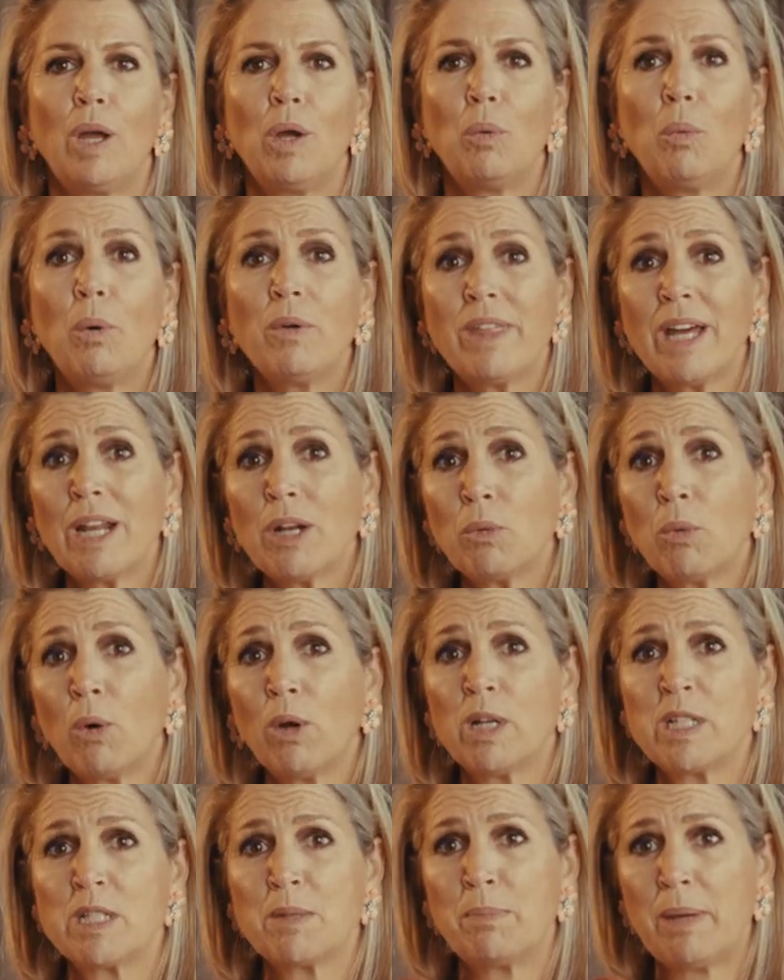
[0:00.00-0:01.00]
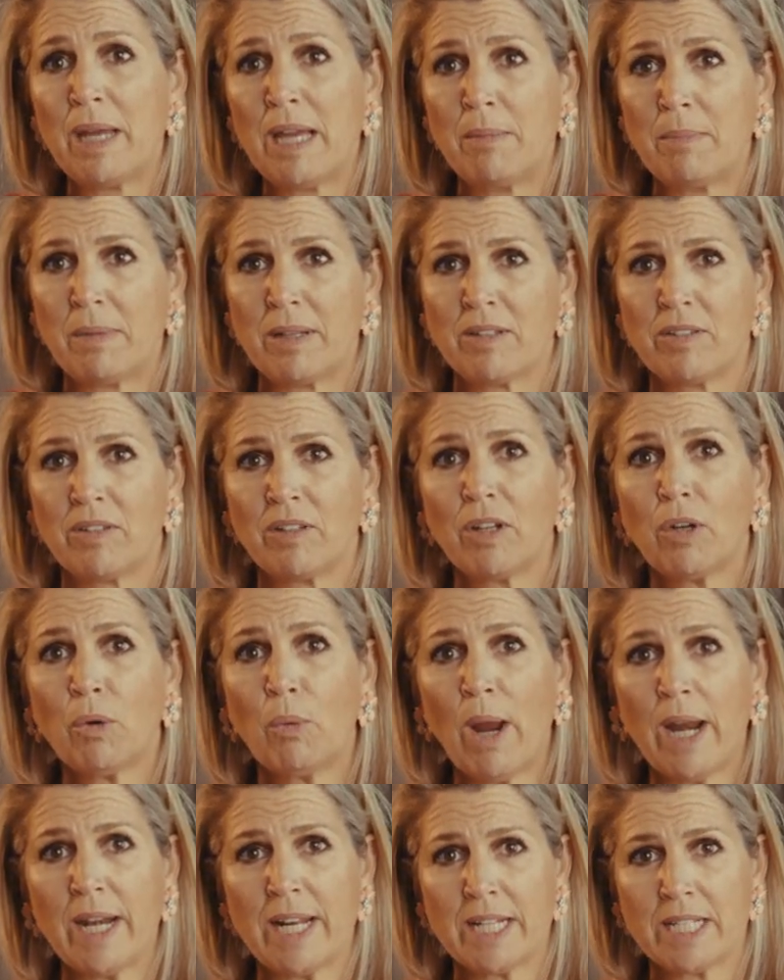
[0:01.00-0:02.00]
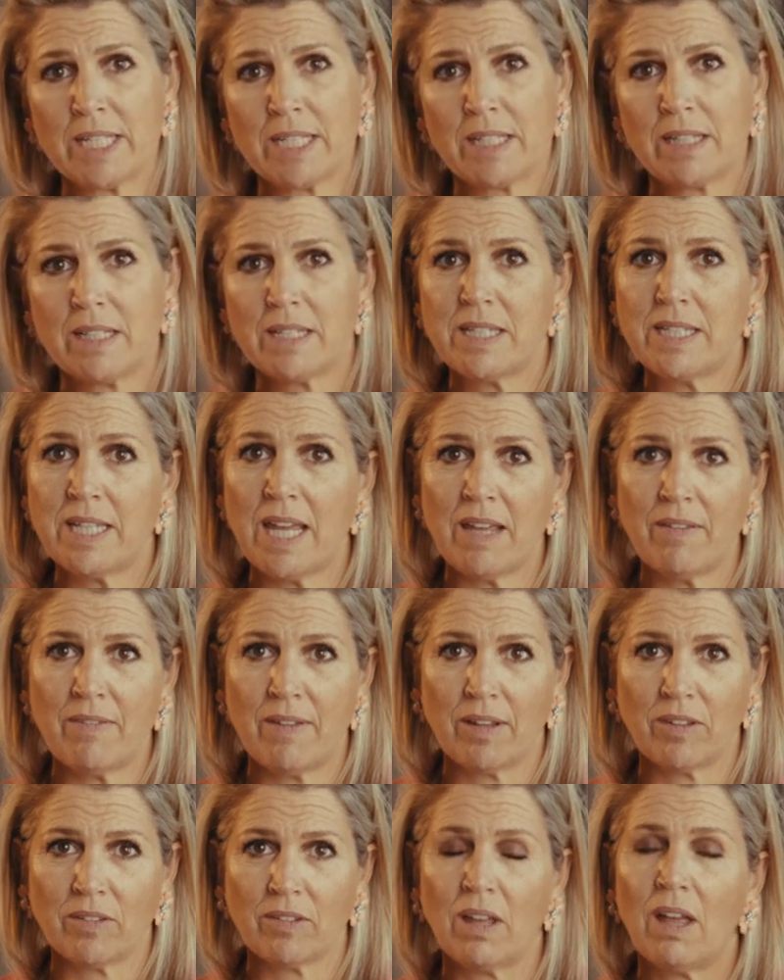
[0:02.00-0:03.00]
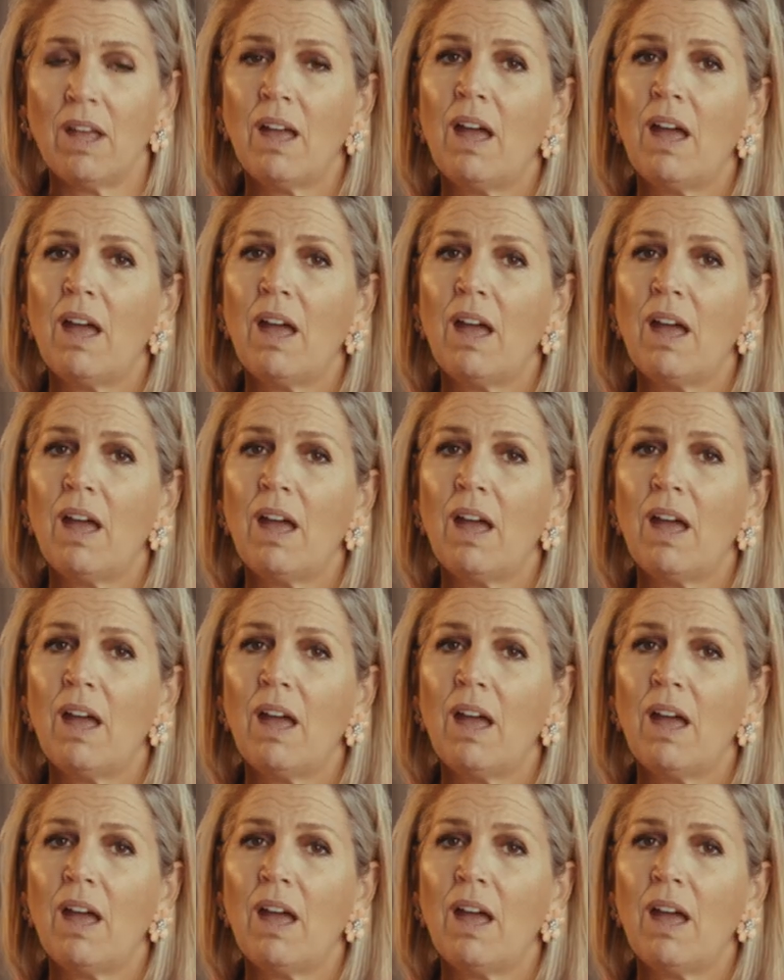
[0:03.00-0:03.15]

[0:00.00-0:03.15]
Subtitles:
Without quality payments, credit, savings,